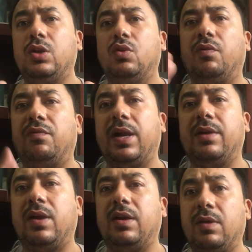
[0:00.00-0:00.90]
you'll
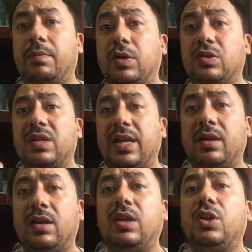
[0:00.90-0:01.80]
find right away, because
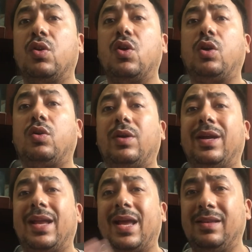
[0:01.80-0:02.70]
later you're not going to
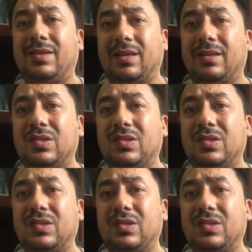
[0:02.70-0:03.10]
get anything.